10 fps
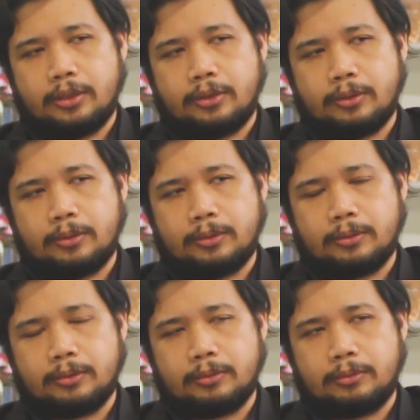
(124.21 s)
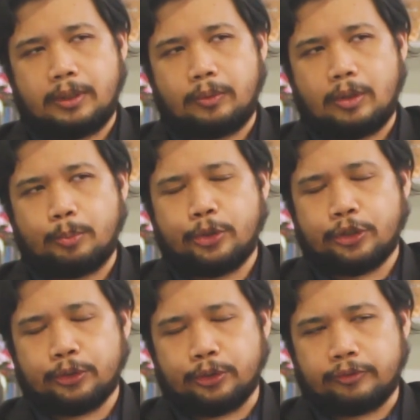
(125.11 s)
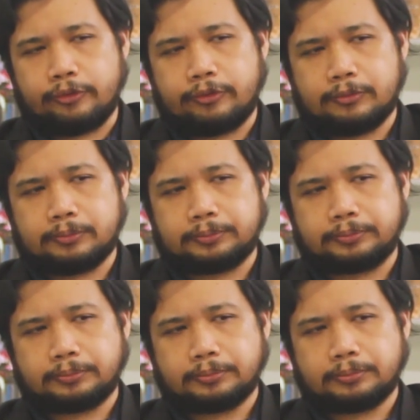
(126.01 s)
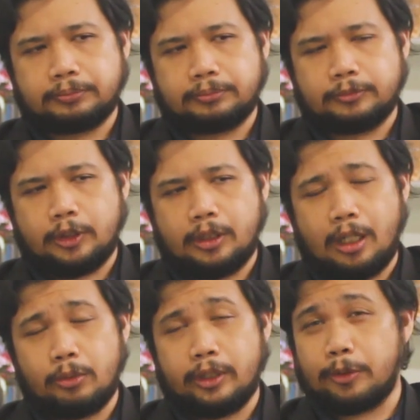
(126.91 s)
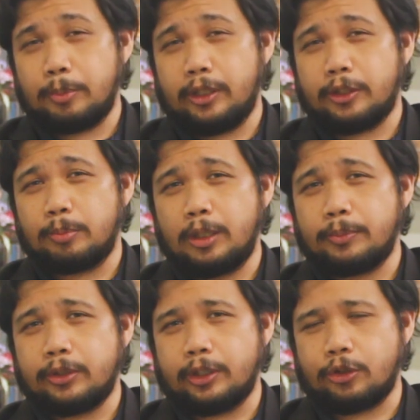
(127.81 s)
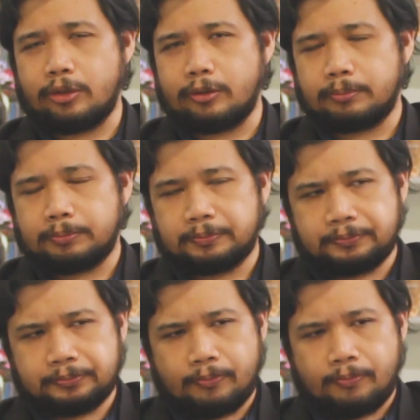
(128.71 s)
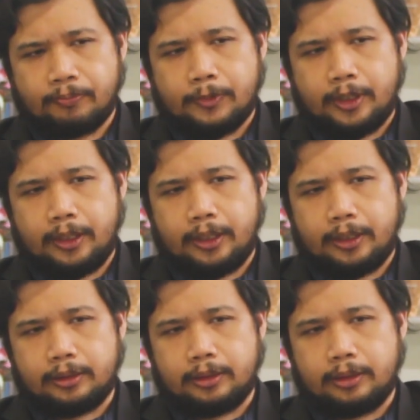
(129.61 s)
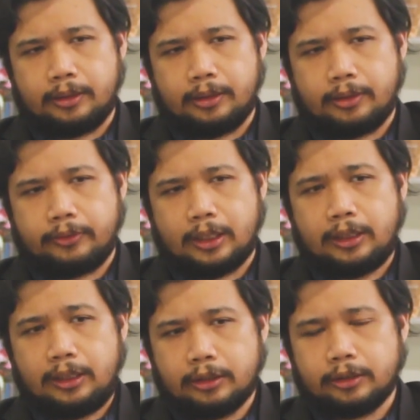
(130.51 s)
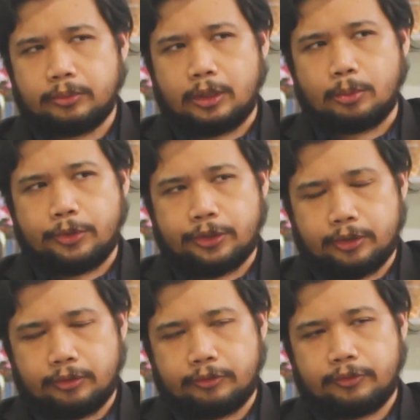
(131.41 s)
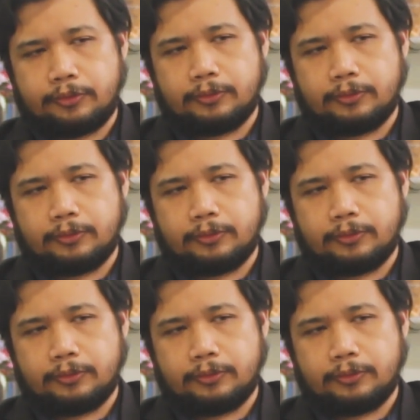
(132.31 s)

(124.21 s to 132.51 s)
So when we observe, our experience becomes richer. And the keener we observe,